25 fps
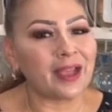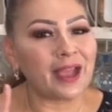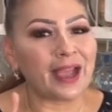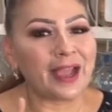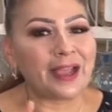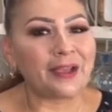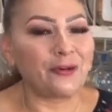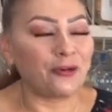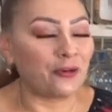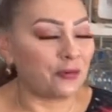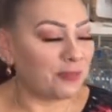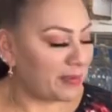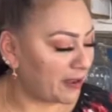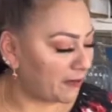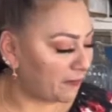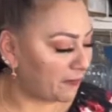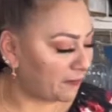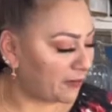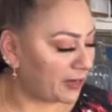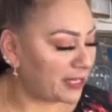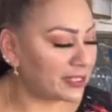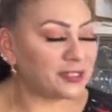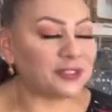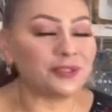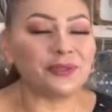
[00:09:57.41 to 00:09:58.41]
I hope, my
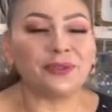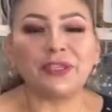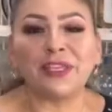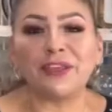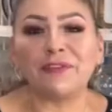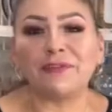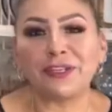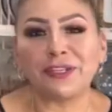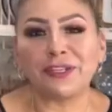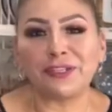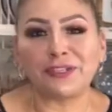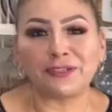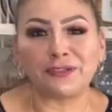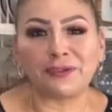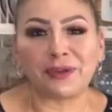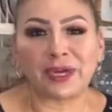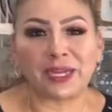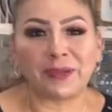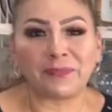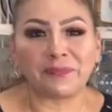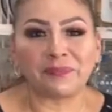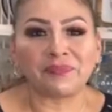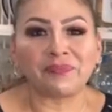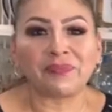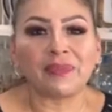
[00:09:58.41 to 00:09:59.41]
friends, you give it a
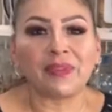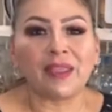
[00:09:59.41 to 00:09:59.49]
try.